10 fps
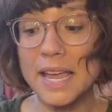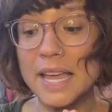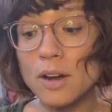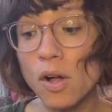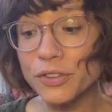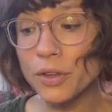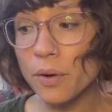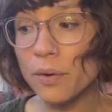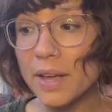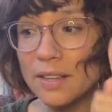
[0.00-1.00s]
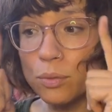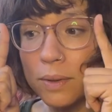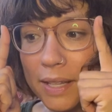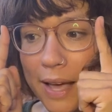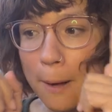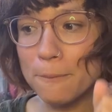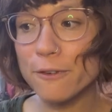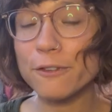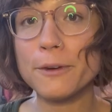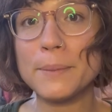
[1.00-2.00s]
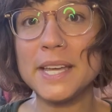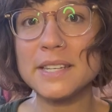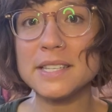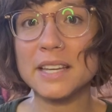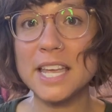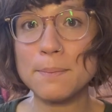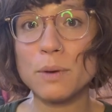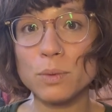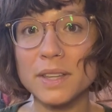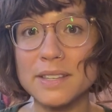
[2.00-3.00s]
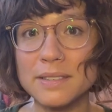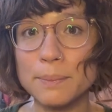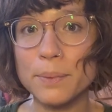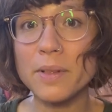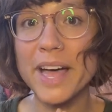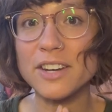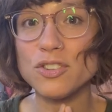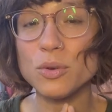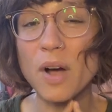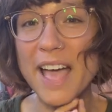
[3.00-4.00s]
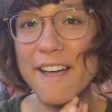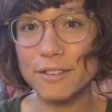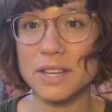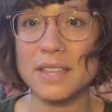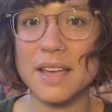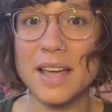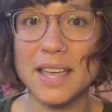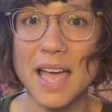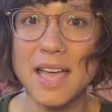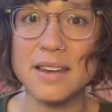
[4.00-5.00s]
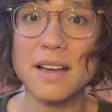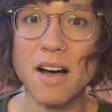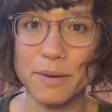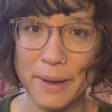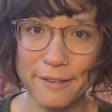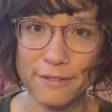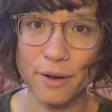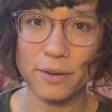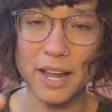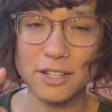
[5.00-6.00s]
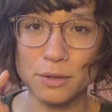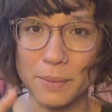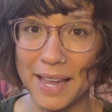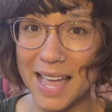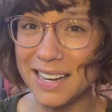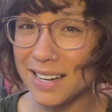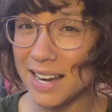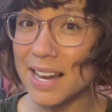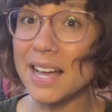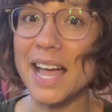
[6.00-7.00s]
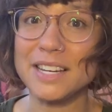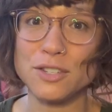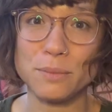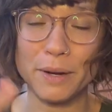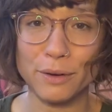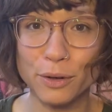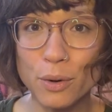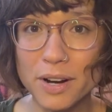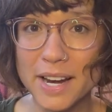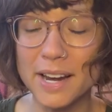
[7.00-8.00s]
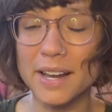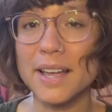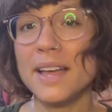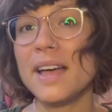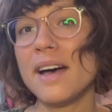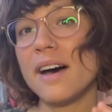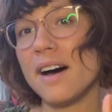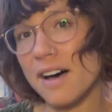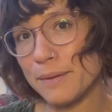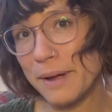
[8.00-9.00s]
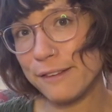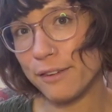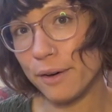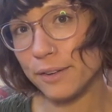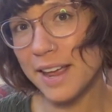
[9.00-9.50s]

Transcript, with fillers: It also is really helpful for me to keep it really simple and do everything I can on my phone. I do my editing, I do my recording, on my phone.